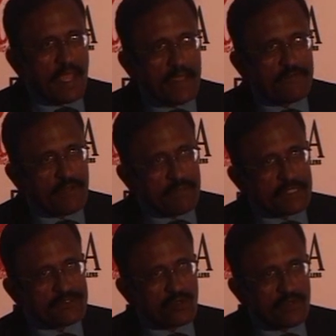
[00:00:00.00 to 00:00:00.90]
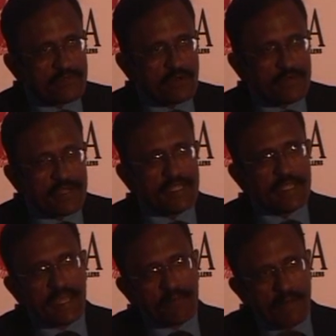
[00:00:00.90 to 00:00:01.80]
and from the server he
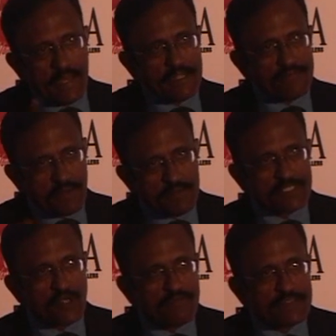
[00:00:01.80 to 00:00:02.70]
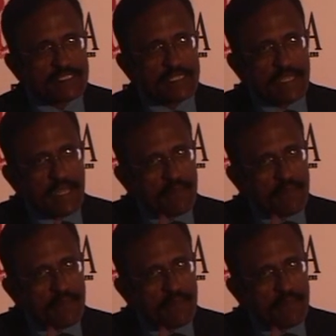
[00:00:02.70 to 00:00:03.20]
can manage, from his office, he